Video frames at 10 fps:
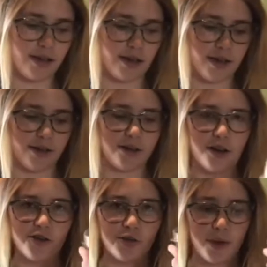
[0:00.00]
and crush
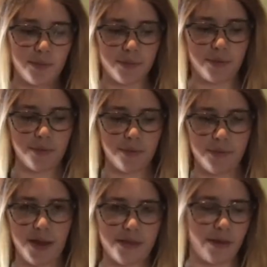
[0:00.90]
them up and
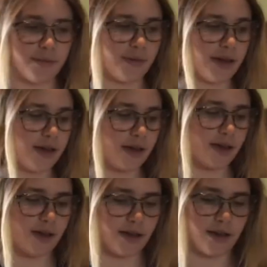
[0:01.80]
blend them
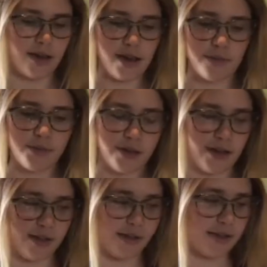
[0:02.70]
and put it
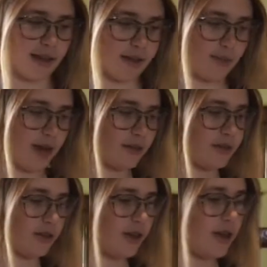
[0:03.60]
in the second
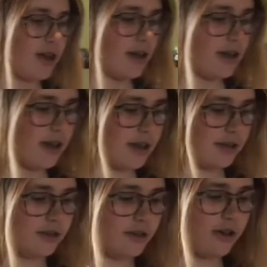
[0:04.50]
batch. And
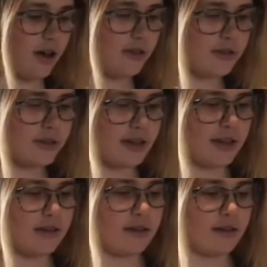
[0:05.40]
you'll also need
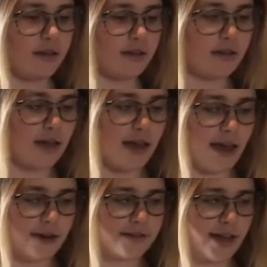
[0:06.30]

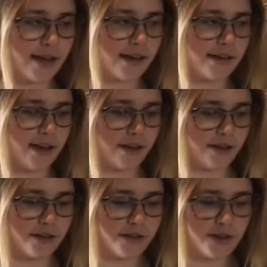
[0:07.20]
airtight
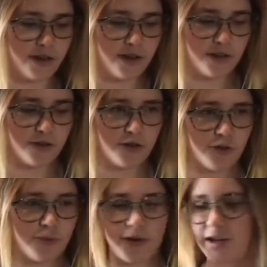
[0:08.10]
containers to
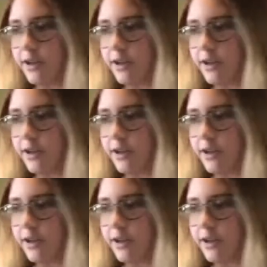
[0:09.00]
put in your